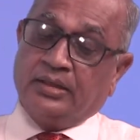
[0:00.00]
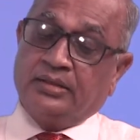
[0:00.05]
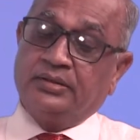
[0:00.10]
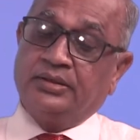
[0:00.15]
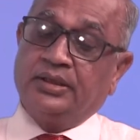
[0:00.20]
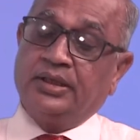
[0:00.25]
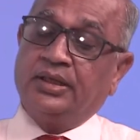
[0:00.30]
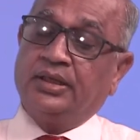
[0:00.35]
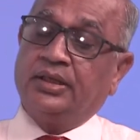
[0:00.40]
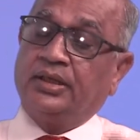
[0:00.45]

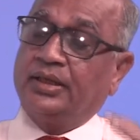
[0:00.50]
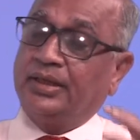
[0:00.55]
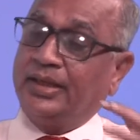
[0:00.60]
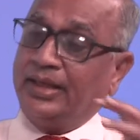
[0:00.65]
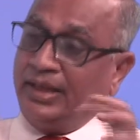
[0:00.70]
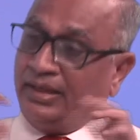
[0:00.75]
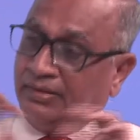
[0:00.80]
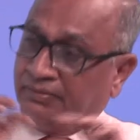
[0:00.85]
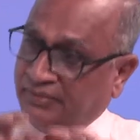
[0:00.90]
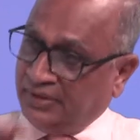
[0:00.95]
the
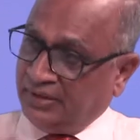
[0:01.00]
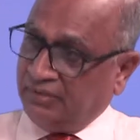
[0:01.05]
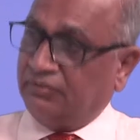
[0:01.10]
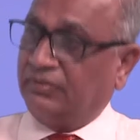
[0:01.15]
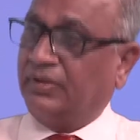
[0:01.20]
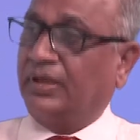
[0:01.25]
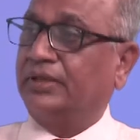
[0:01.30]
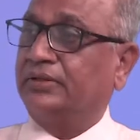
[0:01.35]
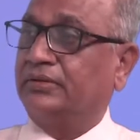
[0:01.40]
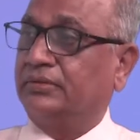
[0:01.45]

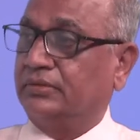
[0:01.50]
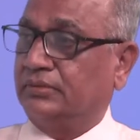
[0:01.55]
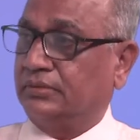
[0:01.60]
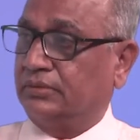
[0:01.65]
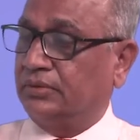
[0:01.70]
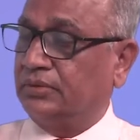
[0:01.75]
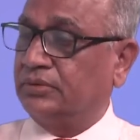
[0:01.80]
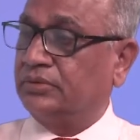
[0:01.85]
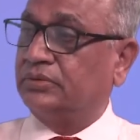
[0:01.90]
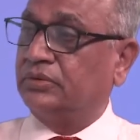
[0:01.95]
everyone,
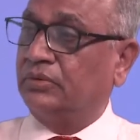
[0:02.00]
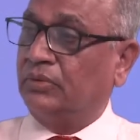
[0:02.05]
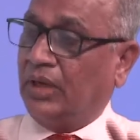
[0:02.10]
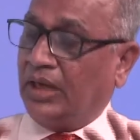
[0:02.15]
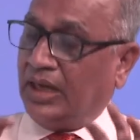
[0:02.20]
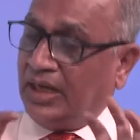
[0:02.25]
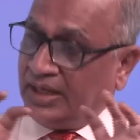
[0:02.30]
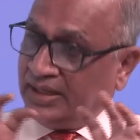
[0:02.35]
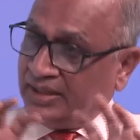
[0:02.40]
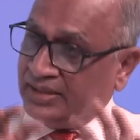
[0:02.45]
those who
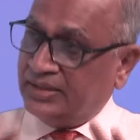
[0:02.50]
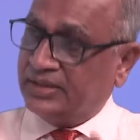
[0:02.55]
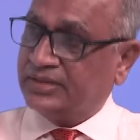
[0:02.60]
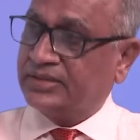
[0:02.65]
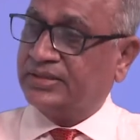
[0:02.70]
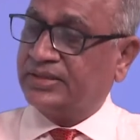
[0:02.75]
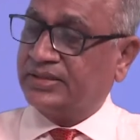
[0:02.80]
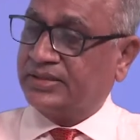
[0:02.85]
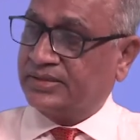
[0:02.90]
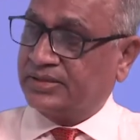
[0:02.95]
are in the
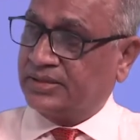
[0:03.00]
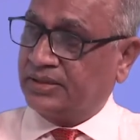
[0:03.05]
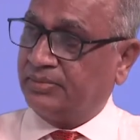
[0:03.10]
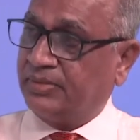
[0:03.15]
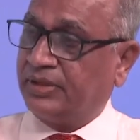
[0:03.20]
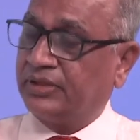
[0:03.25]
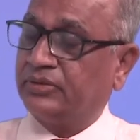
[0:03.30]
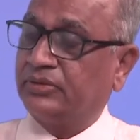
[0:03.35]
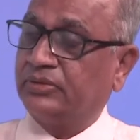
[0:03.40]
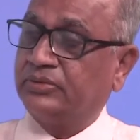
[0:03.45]

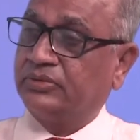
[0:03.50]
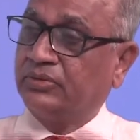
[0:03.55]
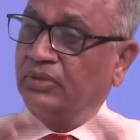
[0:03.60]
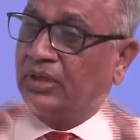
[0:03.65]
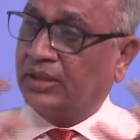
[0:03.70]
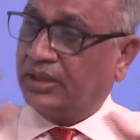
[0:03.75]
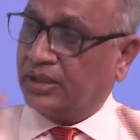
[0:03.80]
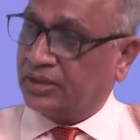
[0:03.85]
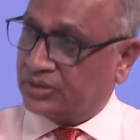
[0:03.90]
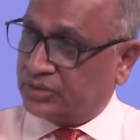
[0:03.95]
system and those
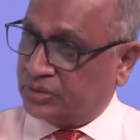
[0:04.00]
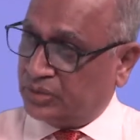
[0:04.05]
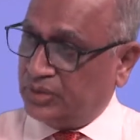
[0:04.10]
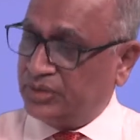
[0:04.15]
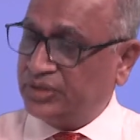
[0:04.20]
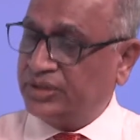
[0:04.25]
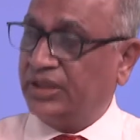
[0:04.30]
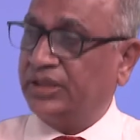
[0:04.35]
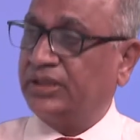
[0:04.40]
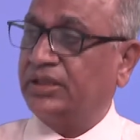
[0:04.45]
who are
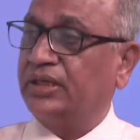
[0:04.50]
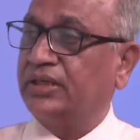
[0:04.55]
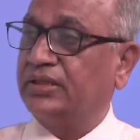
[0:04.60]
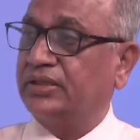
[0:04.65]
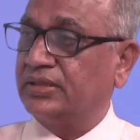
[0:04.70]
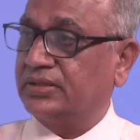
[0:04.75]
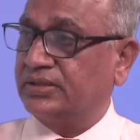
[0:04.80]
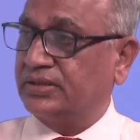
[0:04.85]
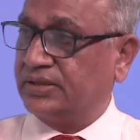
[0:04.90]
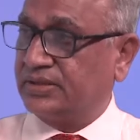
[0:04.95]
associated
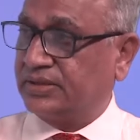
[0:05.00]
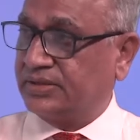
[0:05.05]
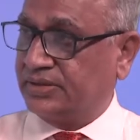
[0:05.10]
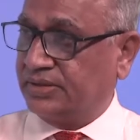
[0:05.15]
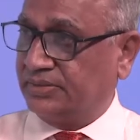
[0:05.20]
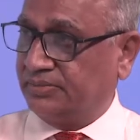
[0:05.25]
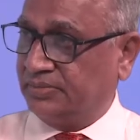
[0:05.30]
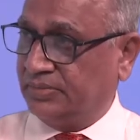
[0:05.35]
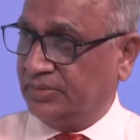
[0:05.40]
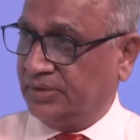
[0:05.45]
in the
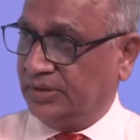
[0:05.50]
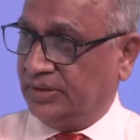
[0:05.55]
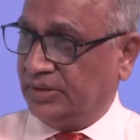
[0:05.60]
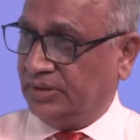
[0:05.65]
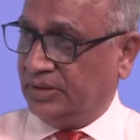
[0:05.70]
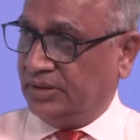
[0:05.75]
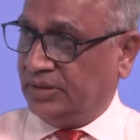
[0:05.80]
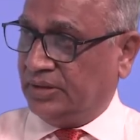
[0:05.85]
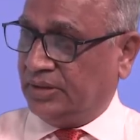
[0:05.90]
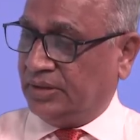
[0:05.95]
system,
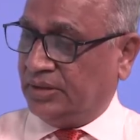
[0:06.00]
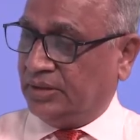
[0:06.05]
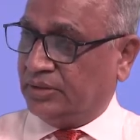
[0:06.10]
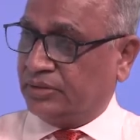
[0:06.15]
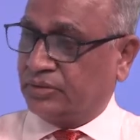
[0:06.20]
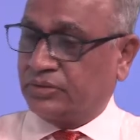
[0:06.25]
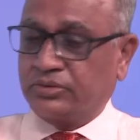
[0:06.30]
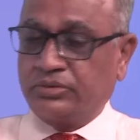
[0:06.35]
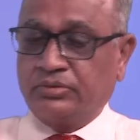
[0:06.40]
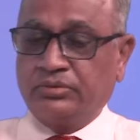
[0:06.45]

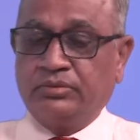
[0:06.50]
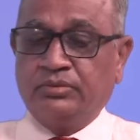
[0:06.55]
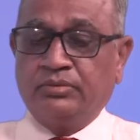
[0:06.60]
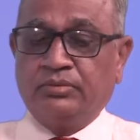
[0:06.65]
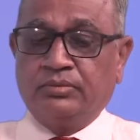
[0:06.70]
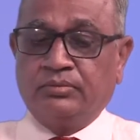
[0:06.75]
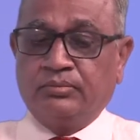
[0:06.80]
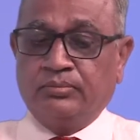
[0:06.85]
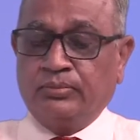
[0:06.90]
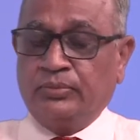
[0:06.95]
to
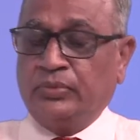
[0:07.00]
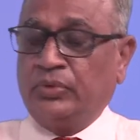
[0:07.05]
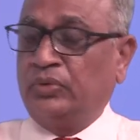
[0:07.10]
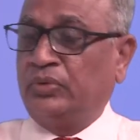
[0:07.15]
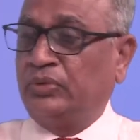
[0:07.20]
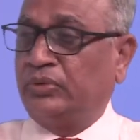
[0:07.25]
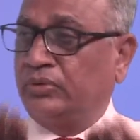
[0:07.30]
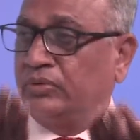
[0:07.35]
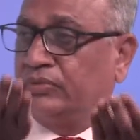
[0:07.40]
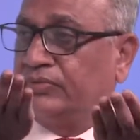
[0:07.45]

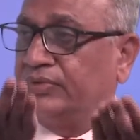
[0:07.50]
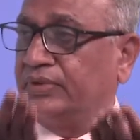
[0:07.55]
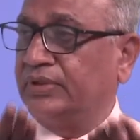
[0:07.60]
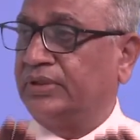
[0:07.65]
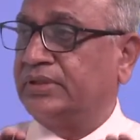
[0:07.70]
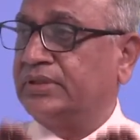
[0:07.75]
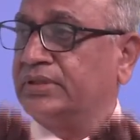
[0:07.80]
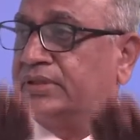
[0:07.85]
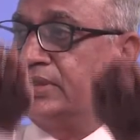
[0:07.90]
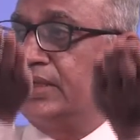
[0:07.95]
move
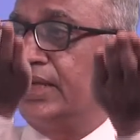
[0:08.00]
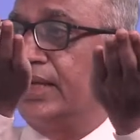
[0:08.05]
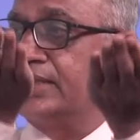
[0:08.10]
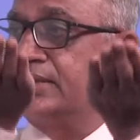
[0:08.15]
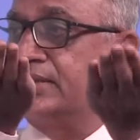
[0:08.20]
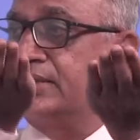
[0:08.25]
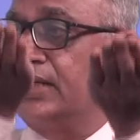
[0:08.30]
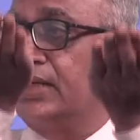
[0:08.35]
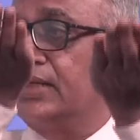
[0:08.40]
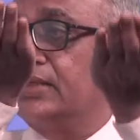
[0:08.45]
towards
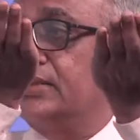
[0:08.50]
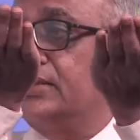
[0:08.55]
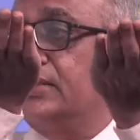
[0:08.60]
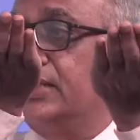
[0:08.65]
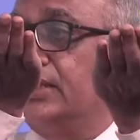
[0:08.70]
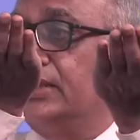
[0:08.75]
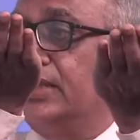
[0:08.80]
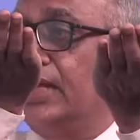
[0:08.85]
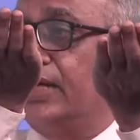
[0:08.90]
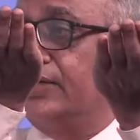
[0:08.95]
excellence
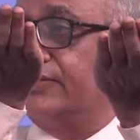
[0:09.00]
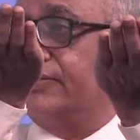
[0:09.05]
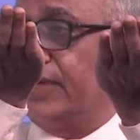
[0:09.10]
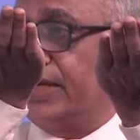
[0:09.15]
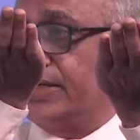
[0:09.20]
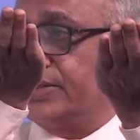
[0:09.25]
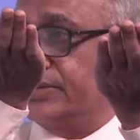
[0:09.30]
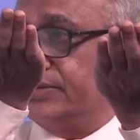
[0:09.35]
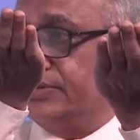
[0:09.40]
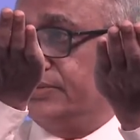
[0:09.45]
in that
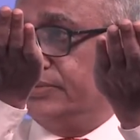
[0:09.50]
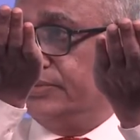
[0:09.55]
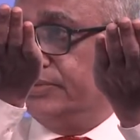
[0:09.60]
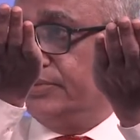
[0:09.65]
fashion.